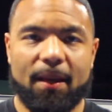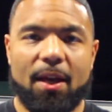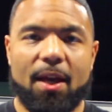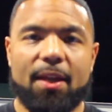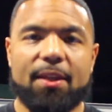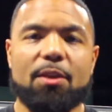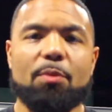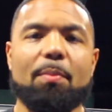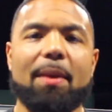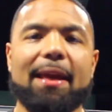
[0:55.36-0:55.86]

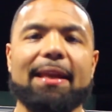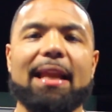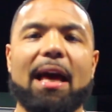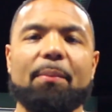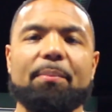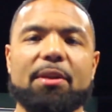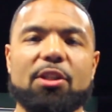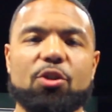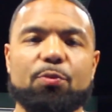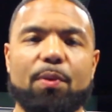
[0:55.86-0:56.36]
You may not
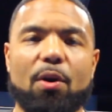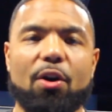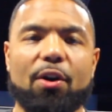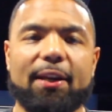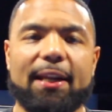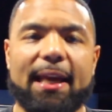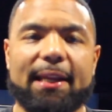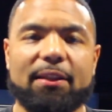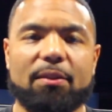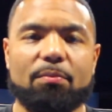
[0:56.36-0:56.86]
be
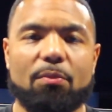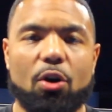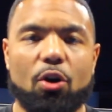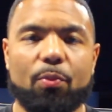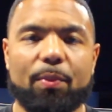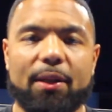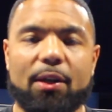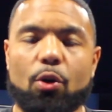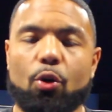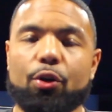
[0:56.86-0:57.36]
sparring at the
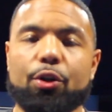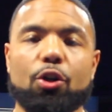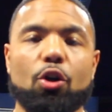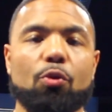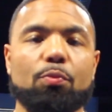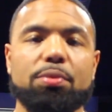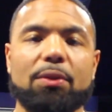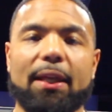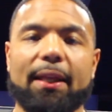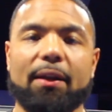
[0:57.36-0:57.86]
moment, or you
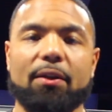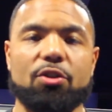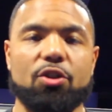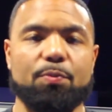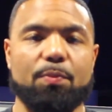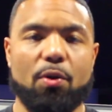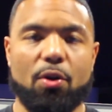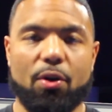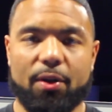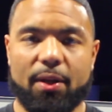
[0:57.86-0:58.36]
don't plan on
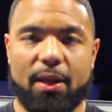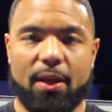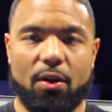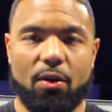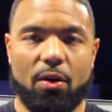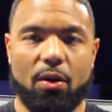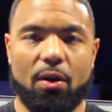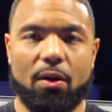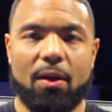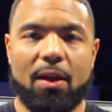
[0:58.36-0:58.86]
sparring at
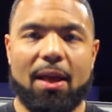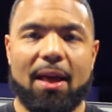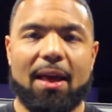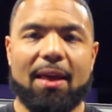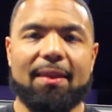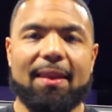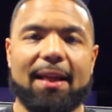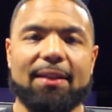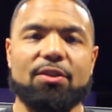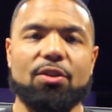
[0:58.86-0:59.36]
all.
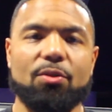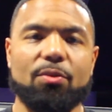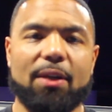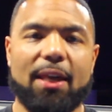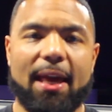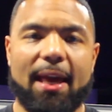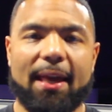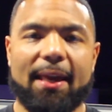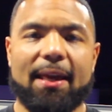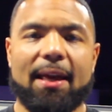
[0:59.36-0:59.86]
That's
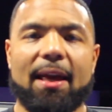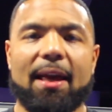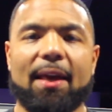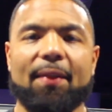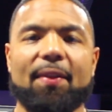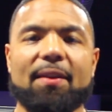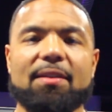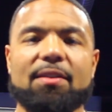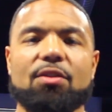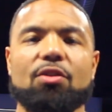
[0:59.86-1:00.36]
okay.
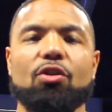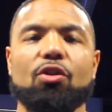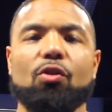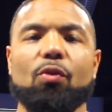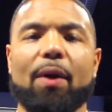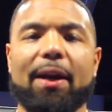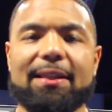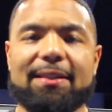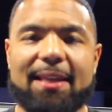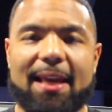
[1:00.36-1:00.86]
This is a
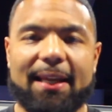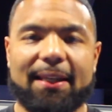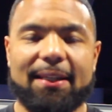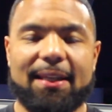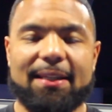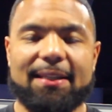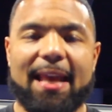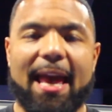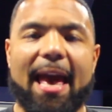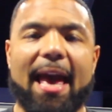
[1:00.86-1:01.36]
great
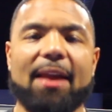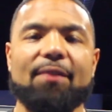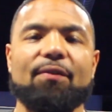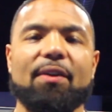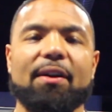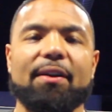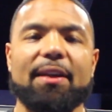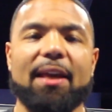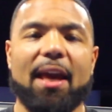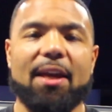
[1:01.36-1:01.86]
technique to add
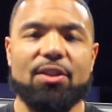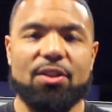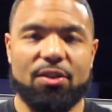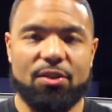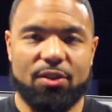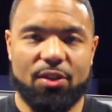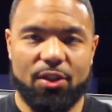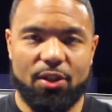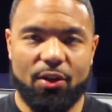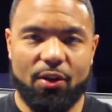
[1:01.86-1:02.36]
variation
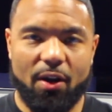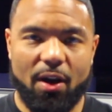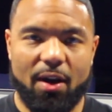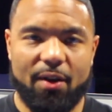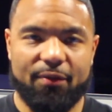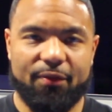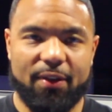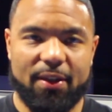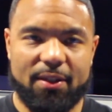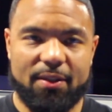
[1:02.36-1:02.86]
to your
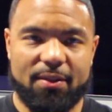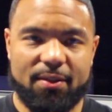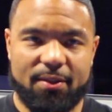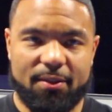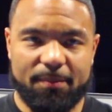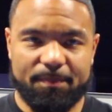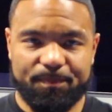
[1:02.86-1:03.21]
offense.